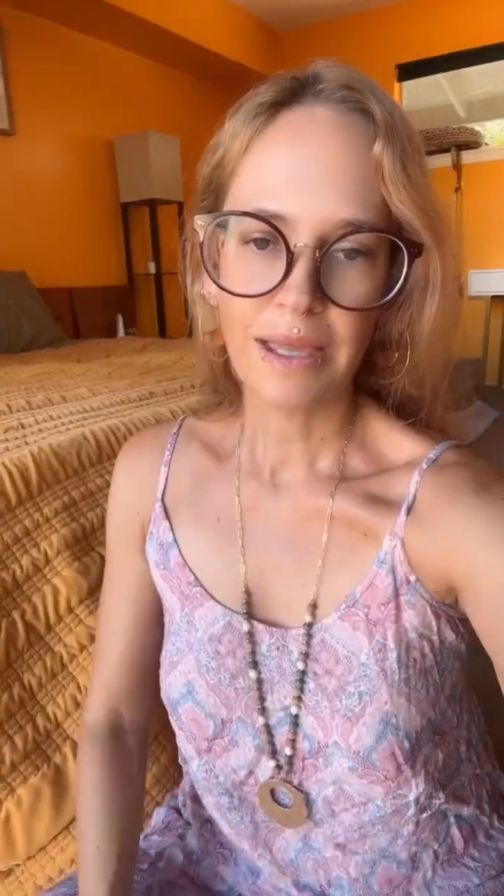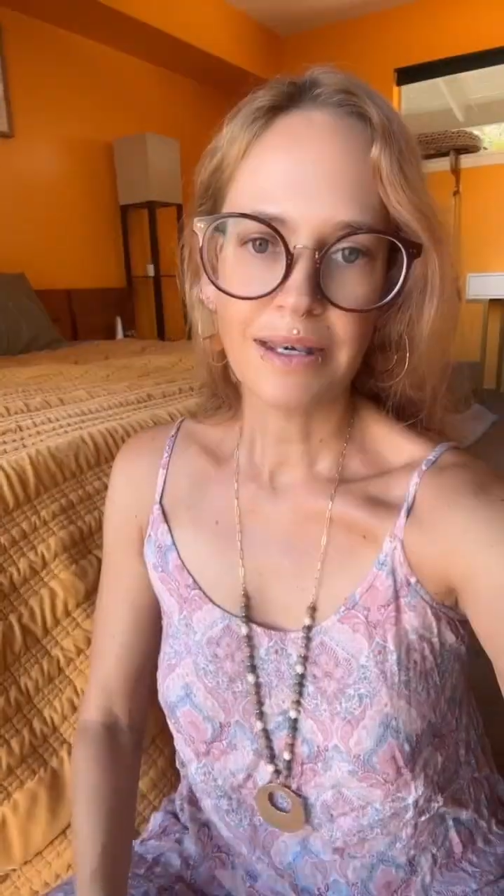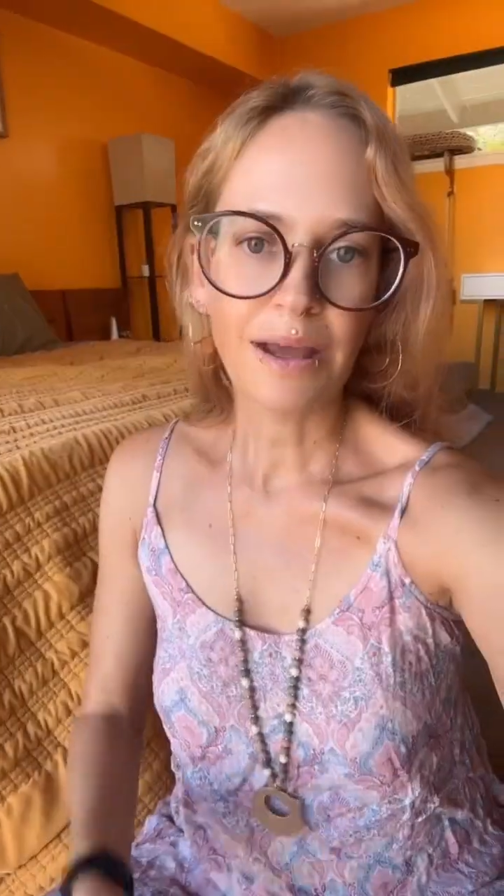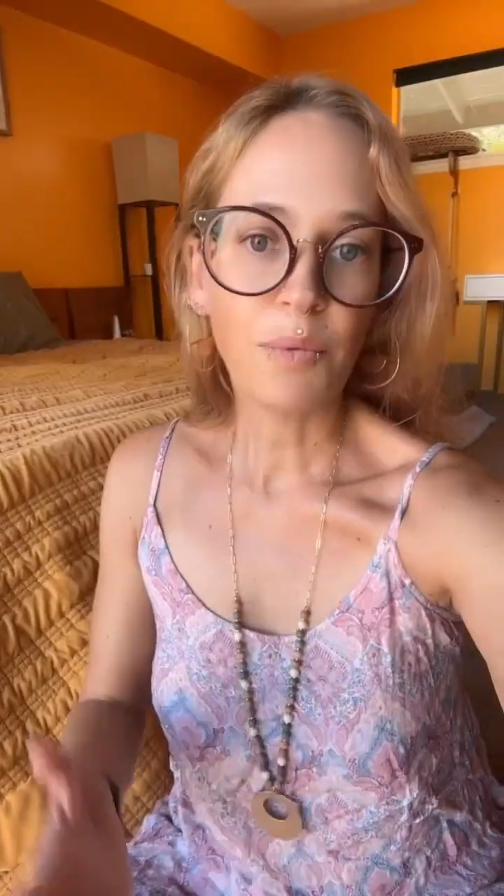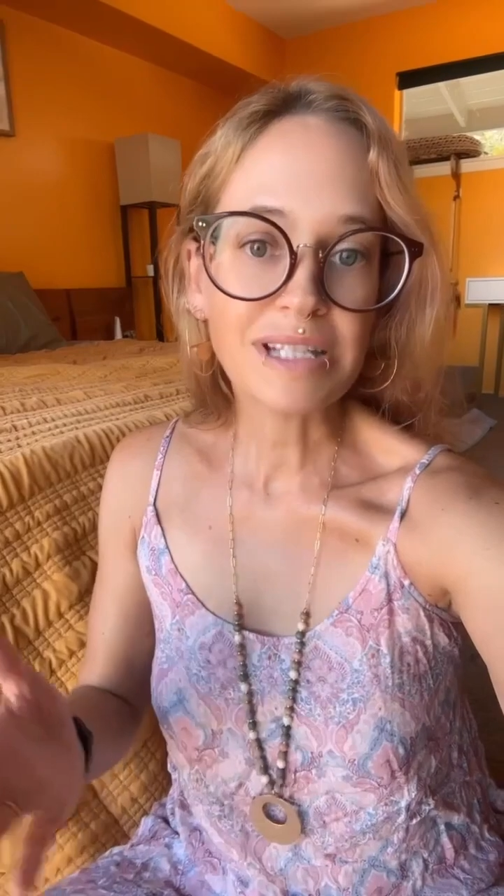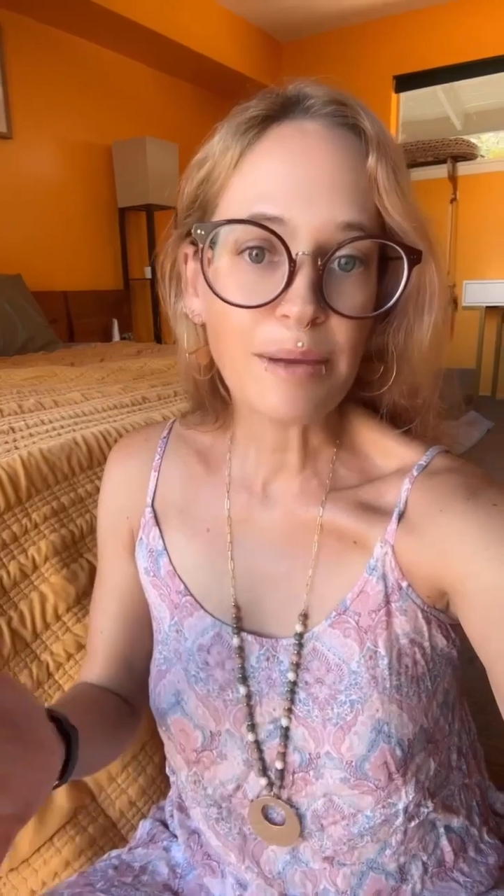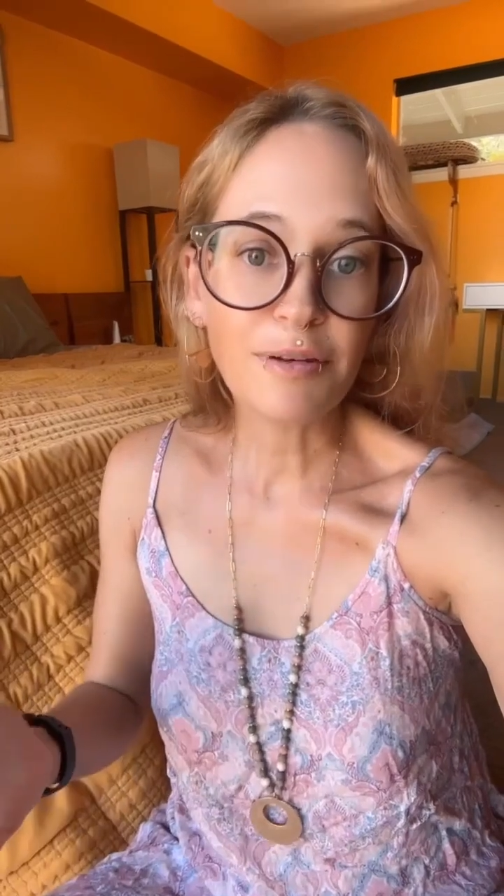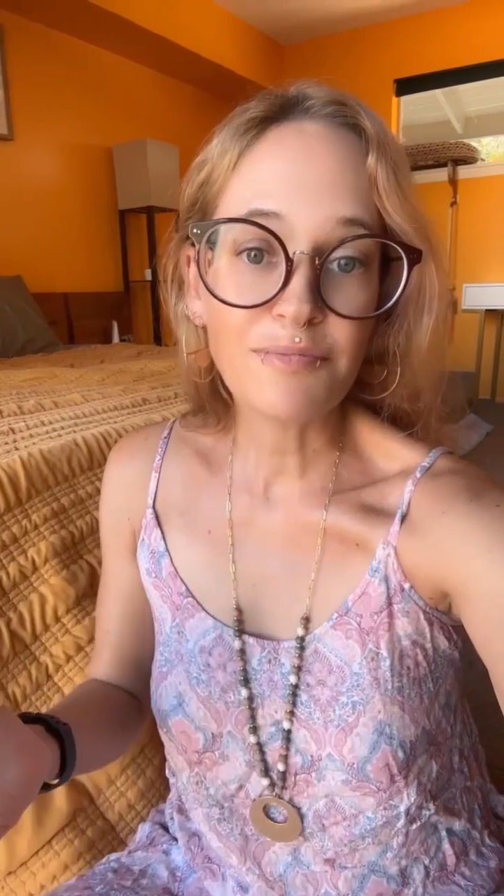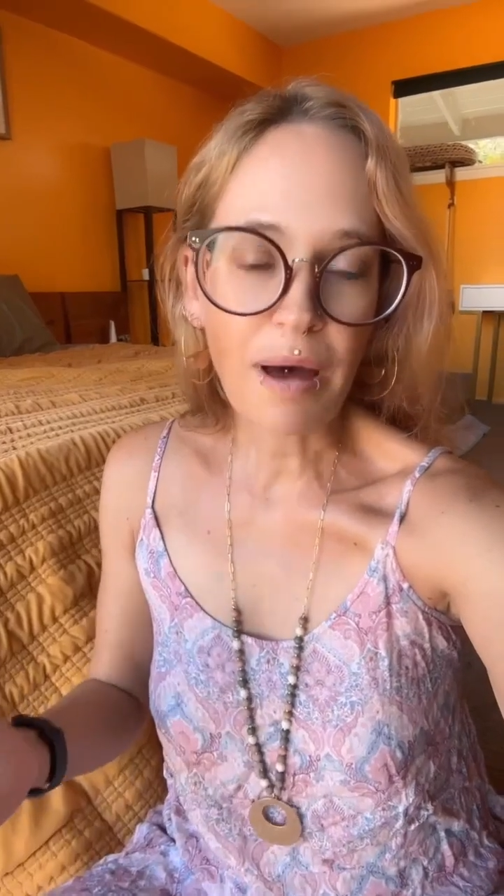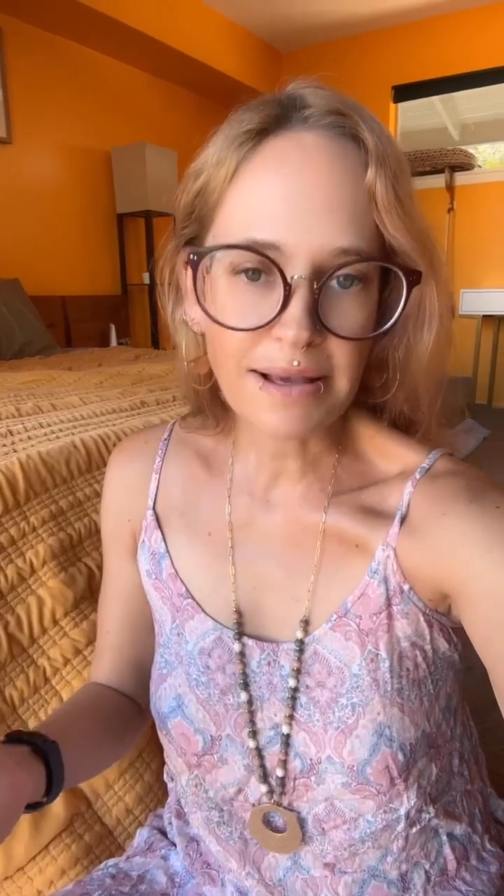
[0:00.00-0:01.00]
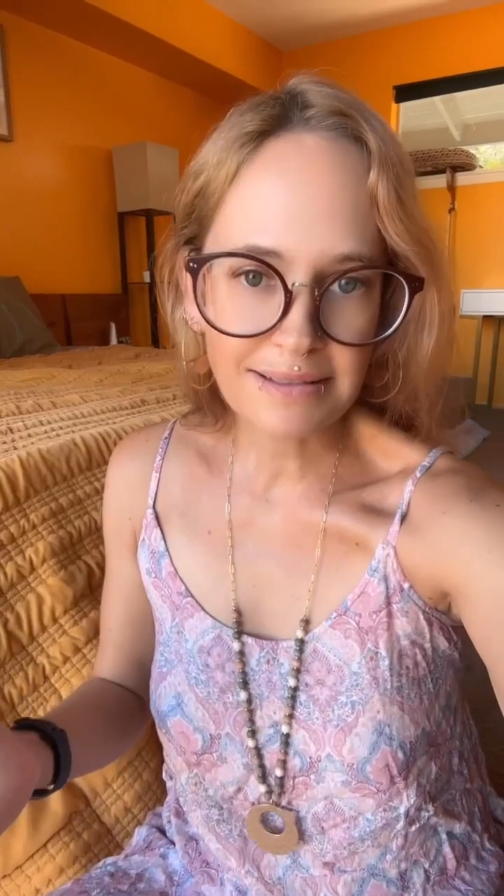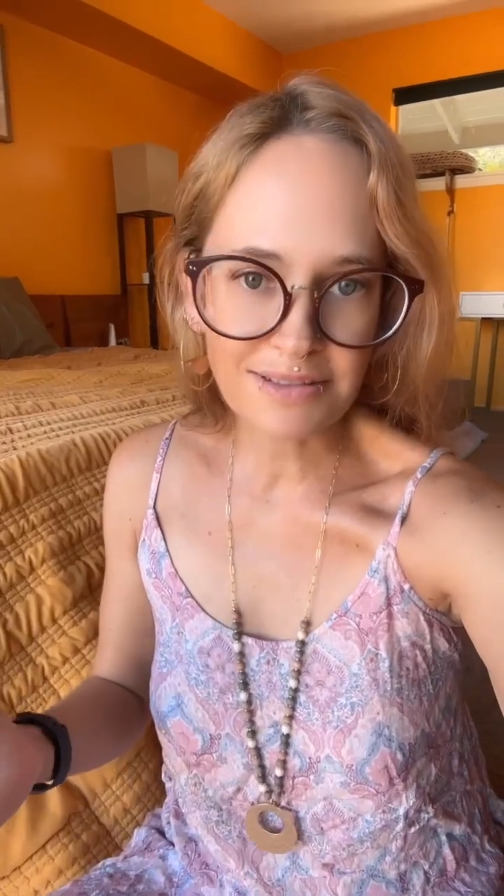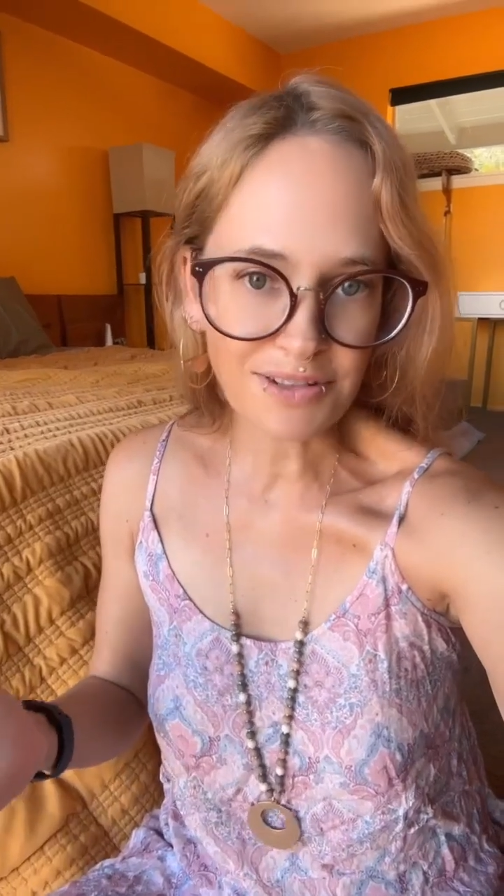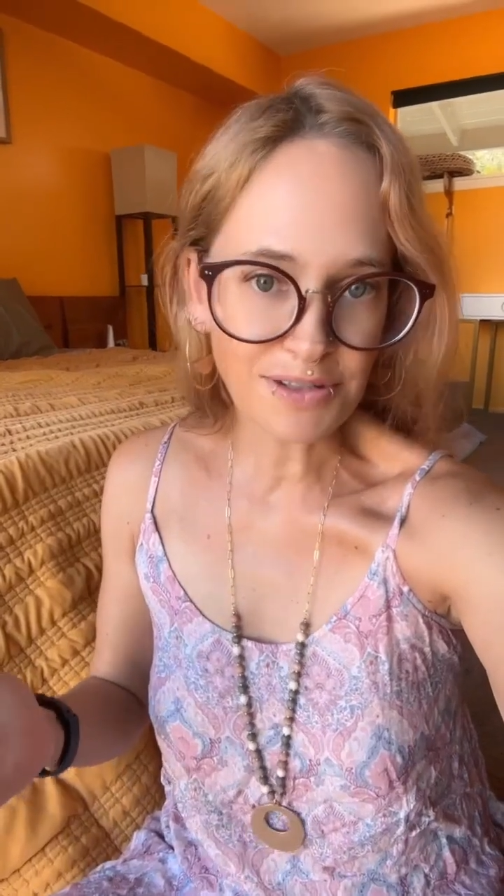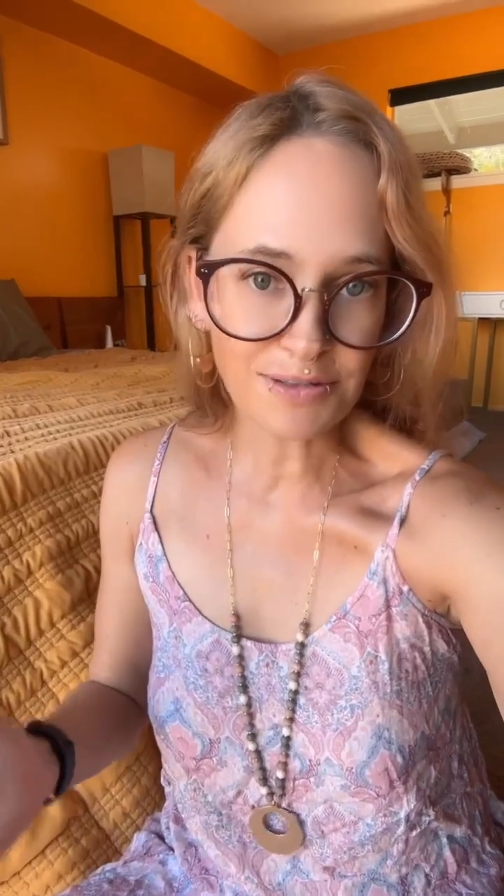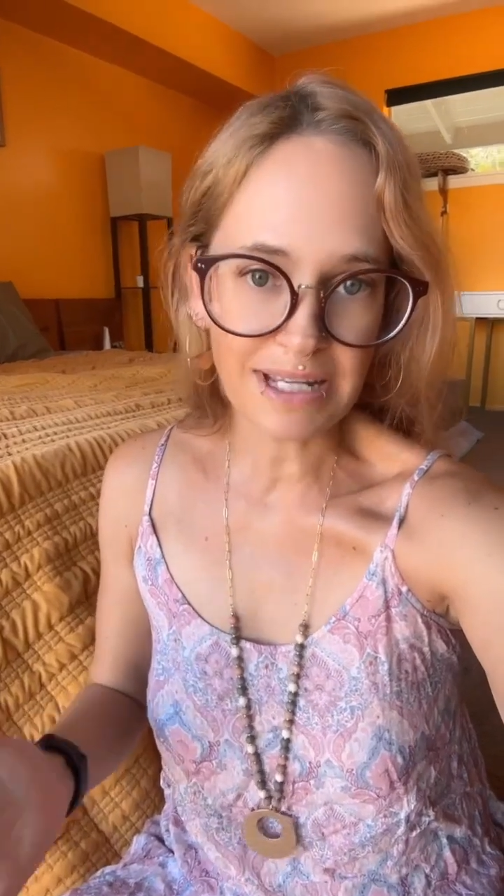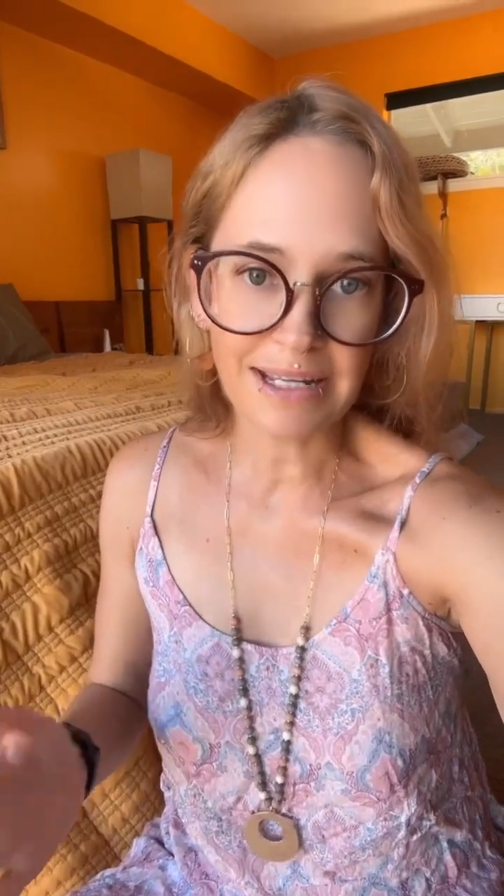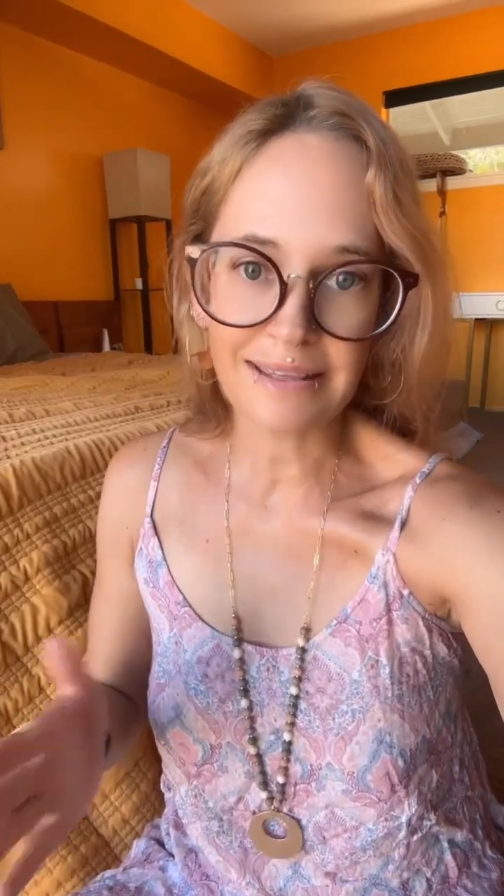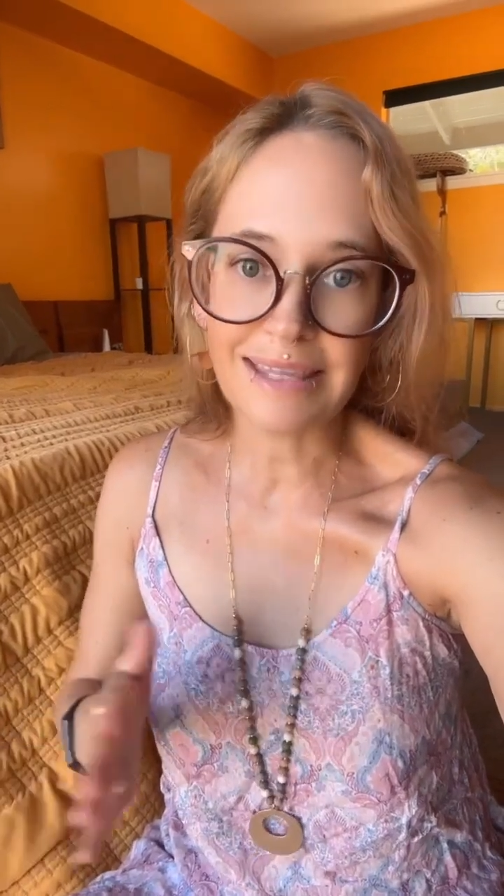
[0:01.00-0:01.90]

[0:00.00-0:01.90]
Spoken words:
Now, what type of boxes are you using?